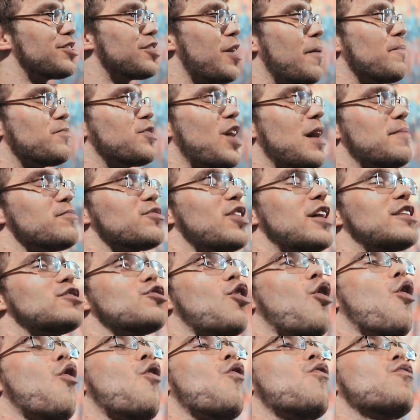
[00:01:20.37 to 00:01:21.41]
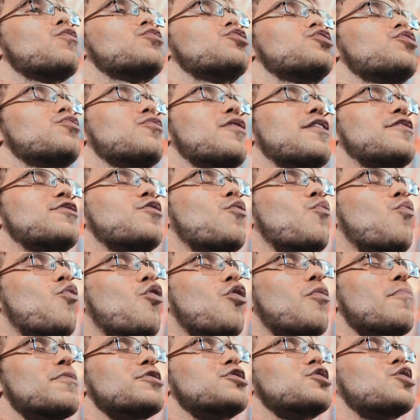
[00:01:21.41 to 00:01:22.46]
sometimes like to hold you like the
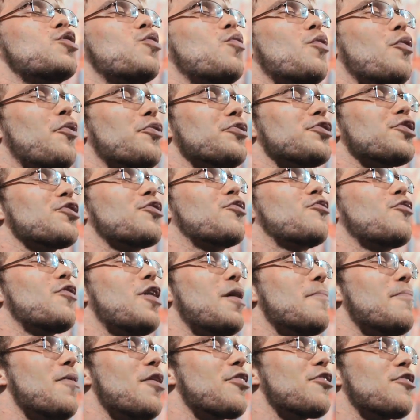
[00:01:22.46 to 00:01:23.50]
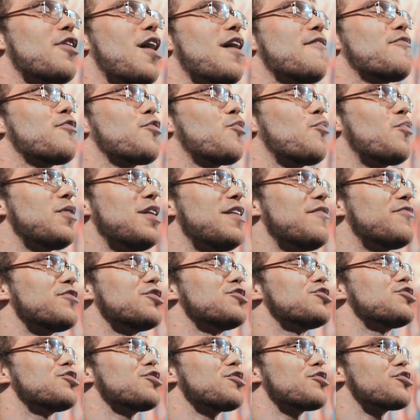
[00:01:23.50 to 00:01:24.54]
warmest quilt your grandmother ever weaved
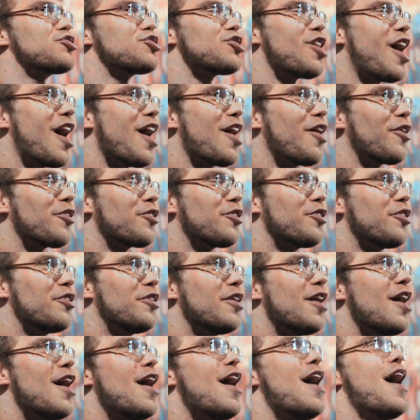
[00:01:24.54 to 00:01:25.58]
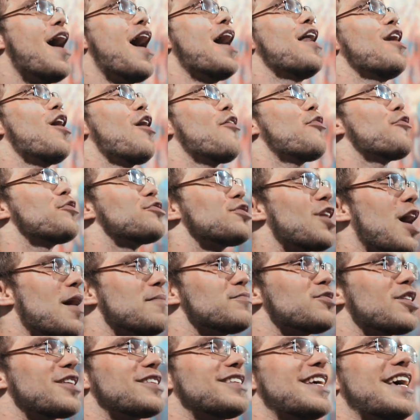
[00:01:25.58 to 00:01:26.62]
into your childhood, and other
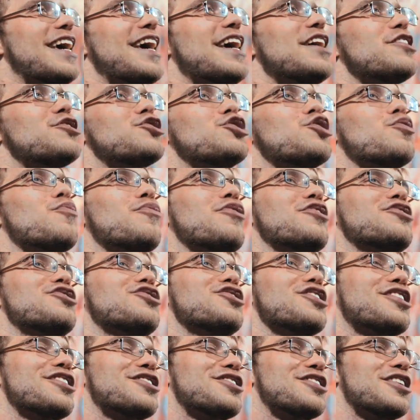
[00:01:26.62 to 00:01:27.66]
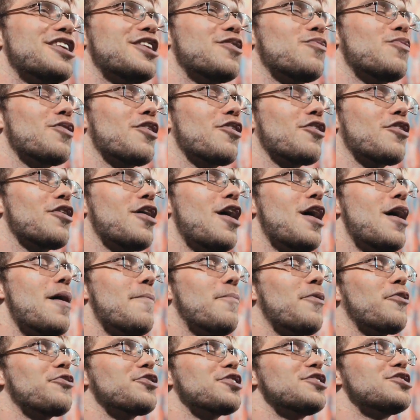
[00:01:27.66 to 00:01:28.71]
times like to hit you with a 16-wheeler
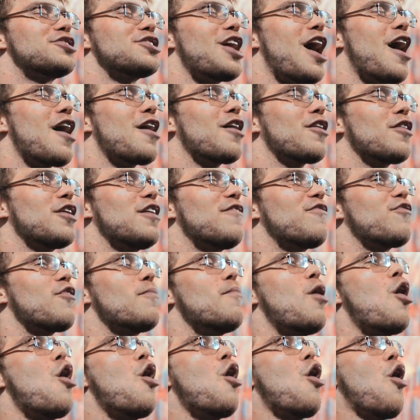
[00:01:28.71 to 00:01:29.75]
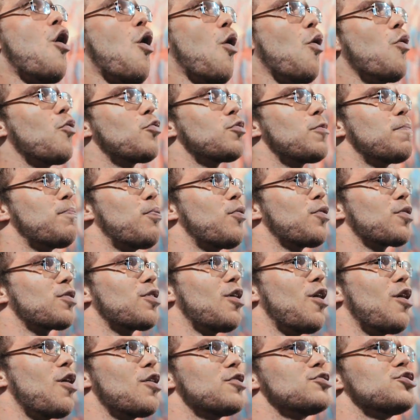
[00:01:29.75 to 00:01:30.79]
built entirely from old report
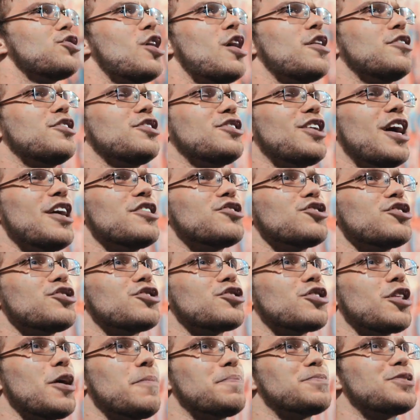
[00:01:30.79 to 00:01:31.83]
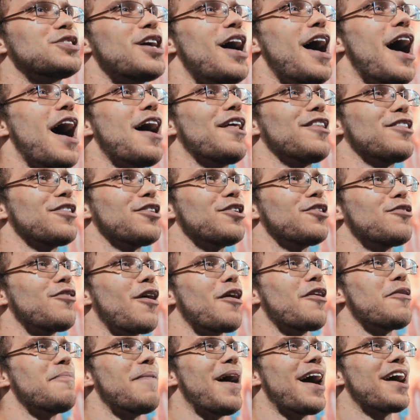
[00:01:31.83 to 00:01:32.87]
cards, detention slips, and
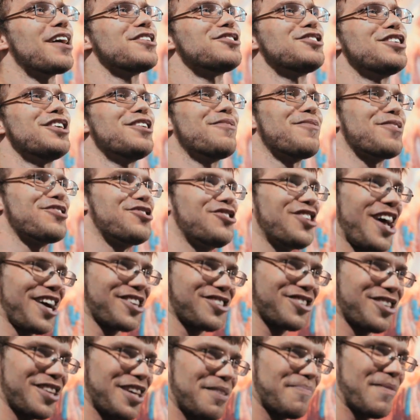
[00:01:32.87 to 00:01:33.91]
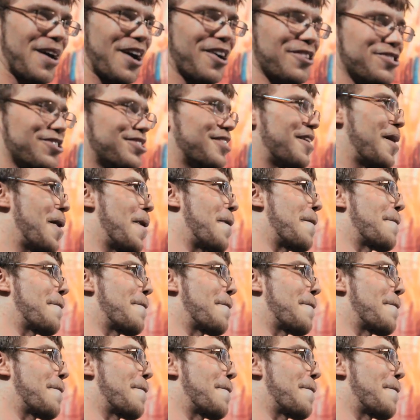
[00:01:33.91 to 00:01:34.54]
literary magazine rejection emails.